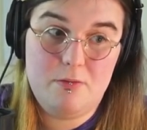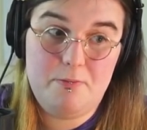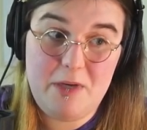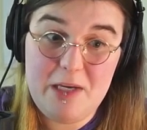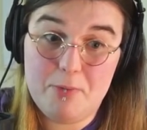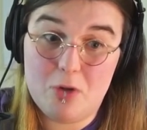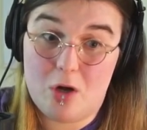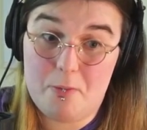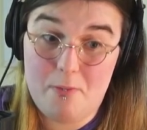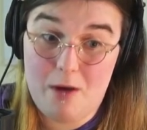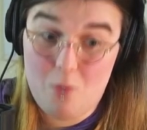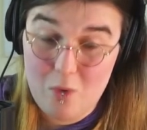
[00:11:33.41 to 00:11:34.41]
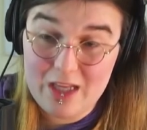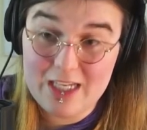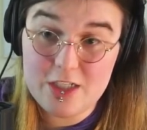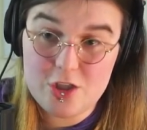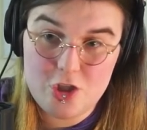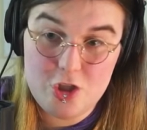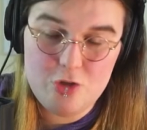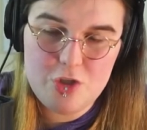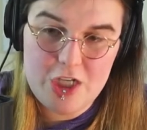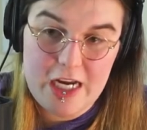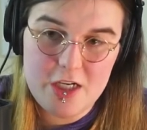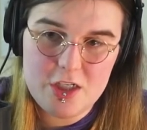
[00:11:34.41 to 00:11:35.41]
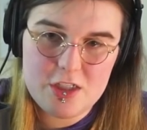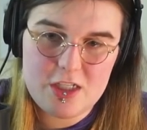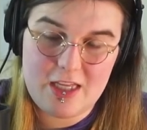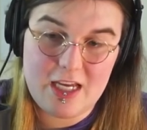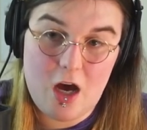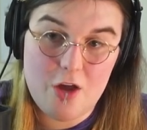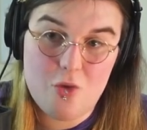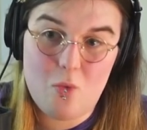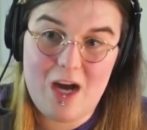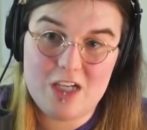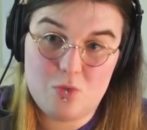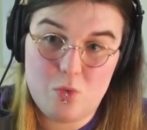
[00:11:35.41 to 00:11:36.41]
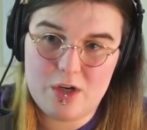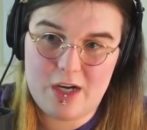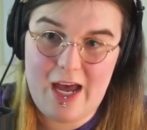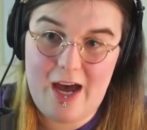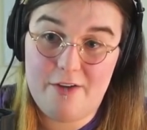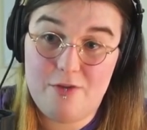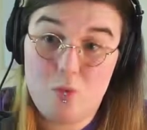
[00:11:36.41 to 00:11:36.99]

people are willing to do changes that they otherwise wouldn't have,